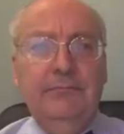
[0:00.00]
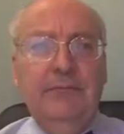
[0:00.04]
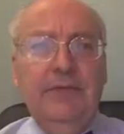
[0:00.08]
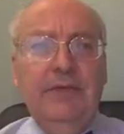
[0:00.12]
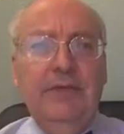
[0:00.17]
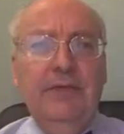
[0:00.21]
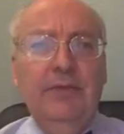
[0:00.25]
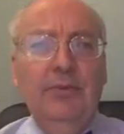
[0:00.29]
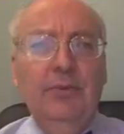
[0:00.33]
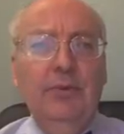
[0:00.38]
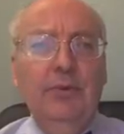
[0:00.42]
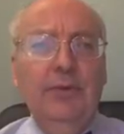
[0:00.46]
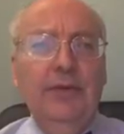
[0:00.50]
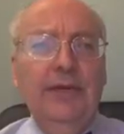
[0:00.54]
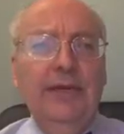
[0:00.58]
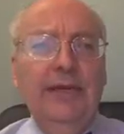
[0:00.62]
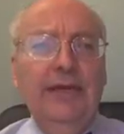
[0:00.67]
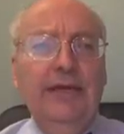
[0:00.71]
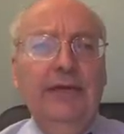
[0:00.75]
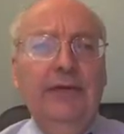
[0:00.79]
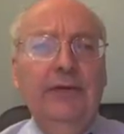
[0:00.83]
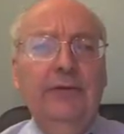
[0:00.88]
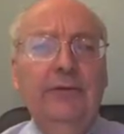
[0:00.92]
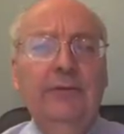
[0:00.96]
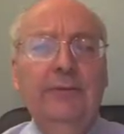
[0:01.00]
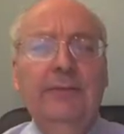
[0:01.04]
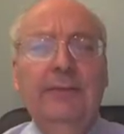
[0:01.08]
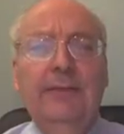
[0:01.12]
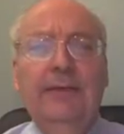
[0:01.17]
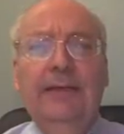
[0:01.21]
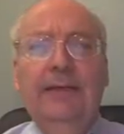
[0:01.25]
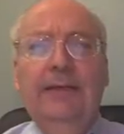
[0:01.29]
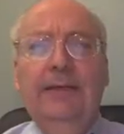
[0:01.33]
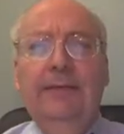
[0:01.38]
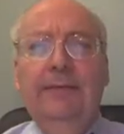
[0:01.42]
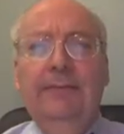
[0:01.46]
The word aloe
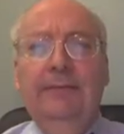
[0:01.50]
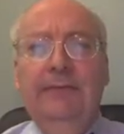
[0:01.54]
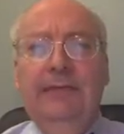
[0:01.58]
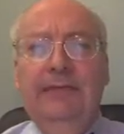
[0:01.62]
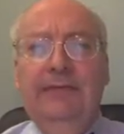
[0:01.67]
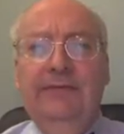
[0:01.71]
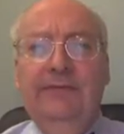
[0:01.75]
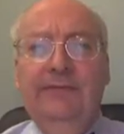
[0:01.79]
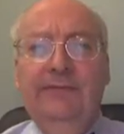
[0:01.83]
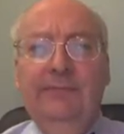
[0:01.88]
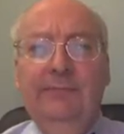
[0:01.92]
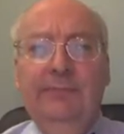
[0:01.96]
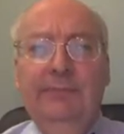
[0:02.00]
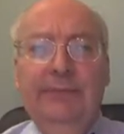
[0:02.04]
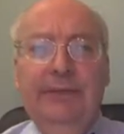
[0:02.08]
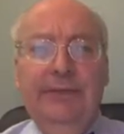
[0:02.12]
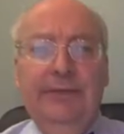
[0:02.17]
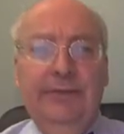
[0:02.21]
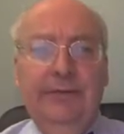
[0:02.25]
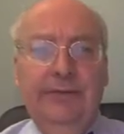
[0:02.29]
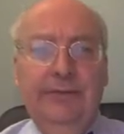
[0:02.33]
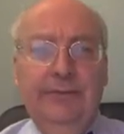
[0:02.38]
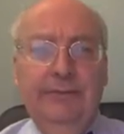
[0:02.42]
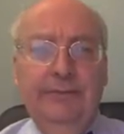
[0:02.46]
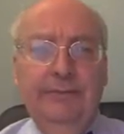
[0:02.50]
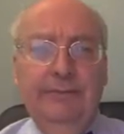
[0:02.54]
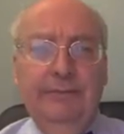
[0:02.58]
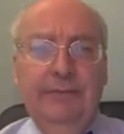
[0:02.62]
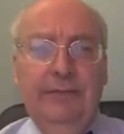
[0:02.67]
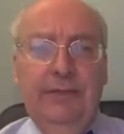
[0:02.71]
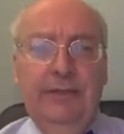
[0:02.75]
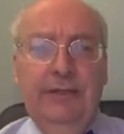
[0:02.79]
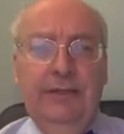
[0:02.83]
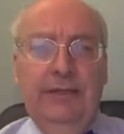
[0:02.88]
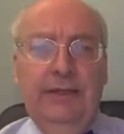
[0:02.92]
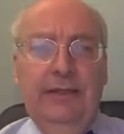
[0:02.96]
means bitter,
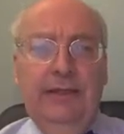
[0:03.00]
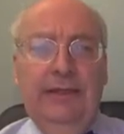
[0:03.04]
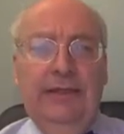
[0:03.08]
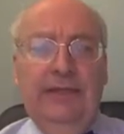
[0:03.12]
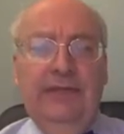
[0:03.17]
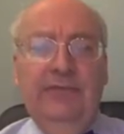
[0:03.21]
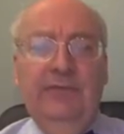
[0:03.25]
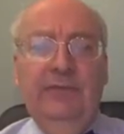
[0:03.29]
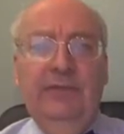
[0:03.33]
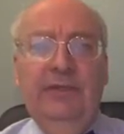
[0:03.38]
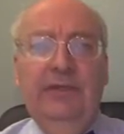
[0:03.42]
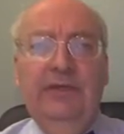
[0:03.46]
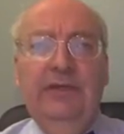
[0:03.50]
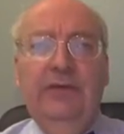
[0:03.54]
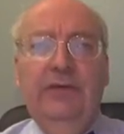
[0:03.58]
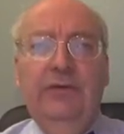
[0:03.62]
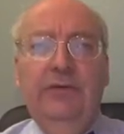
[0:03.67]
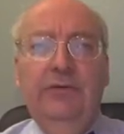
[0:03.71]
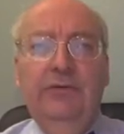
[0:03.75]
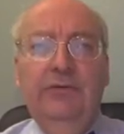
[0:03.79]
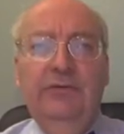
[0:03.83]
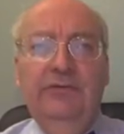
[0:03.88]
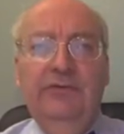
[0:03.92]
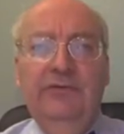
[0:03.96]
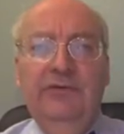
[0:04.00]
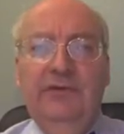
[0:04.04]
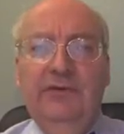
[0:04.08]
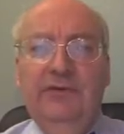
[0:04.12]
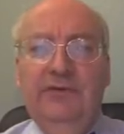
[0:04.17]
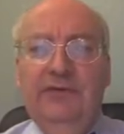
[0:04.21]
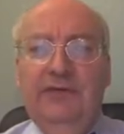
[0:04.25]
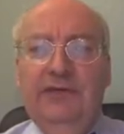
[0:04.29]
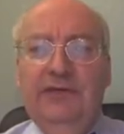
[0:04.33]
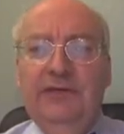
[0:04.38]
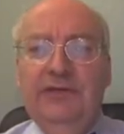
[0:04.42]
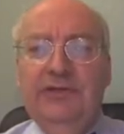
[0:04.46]
and it's been used
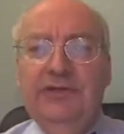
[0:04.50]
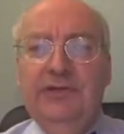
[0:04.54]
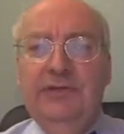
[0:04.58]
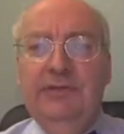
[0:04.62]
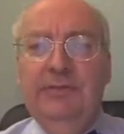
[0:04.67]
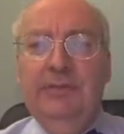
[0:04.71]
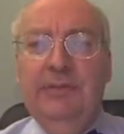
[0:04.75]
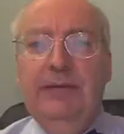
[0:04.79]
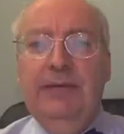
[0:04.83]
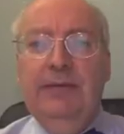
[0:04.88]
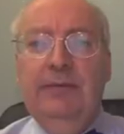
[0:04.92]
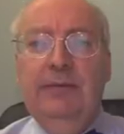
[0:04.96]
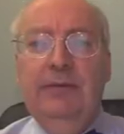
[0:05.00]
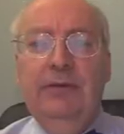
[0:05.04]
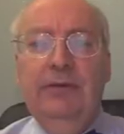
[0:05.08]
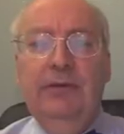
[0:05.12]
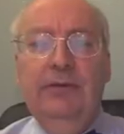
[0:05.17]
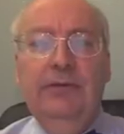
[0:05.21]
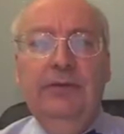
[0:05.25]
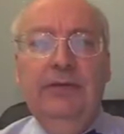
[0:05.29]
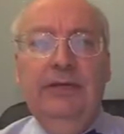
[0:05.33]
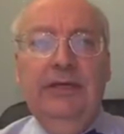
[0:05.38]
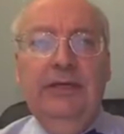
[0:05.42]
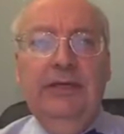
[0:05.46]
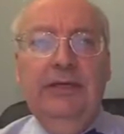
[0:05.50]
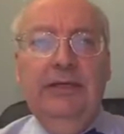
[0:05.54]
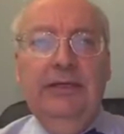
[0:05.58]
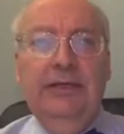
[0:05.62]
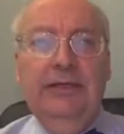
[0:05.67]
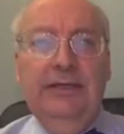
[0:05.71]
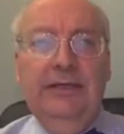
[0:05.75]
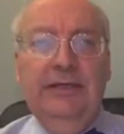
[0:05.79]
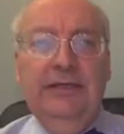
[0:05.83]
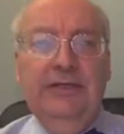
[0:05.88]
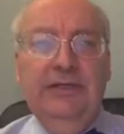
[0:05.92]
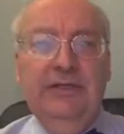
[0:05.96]
since ancient Babylonian
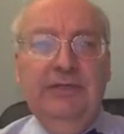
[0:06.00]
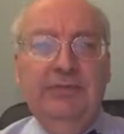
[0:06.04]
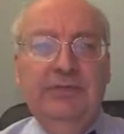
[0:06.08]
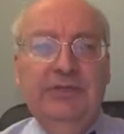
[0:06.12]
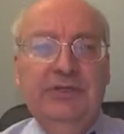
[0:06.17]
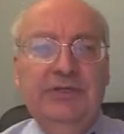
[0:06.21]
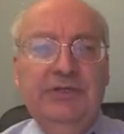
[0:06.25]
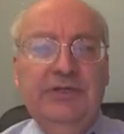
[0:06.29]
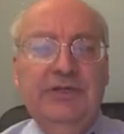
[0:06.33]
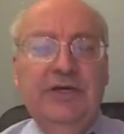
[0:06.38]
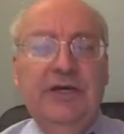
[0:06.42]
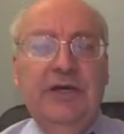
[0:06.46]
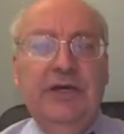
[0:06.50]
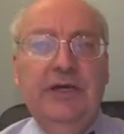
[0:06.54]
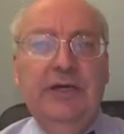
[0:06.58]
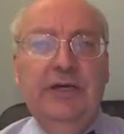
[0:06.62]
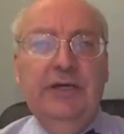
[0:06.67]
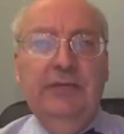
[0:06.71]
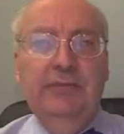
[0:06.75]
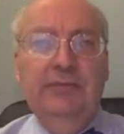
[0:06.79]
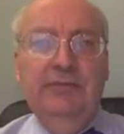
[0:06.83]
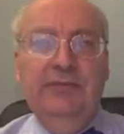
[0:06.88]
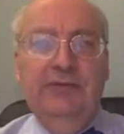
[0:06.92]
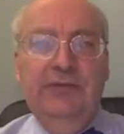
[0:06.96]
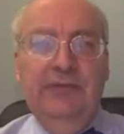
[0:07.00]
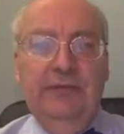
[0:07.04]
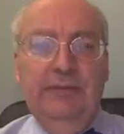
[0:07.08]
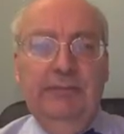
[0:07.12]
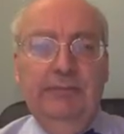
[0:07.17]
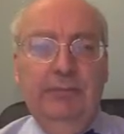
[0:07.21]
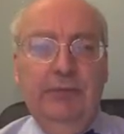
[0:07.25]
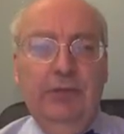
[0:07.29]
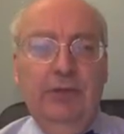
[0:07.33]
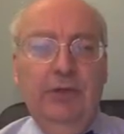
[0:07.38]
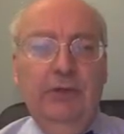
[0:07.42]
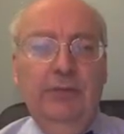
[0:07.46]
and Egyptian times in
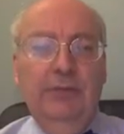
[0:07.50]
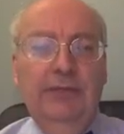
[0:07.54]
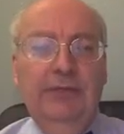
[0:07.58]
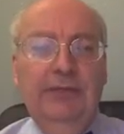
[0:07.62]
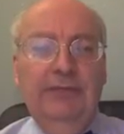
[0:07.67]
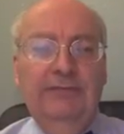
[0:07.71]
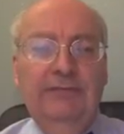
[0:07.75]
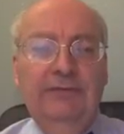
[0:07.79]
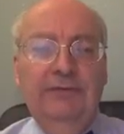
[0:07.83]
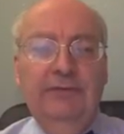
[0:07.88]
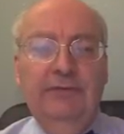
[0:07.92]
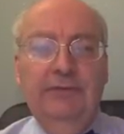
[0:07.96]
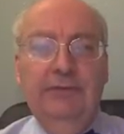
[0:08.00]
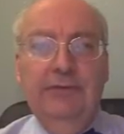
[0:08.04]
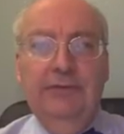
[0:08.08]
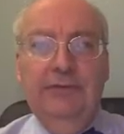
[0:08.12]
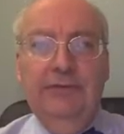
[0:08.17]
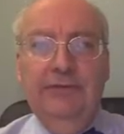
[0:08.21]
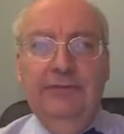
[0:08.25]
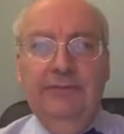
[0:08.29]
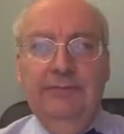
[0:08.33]
embalming fluid.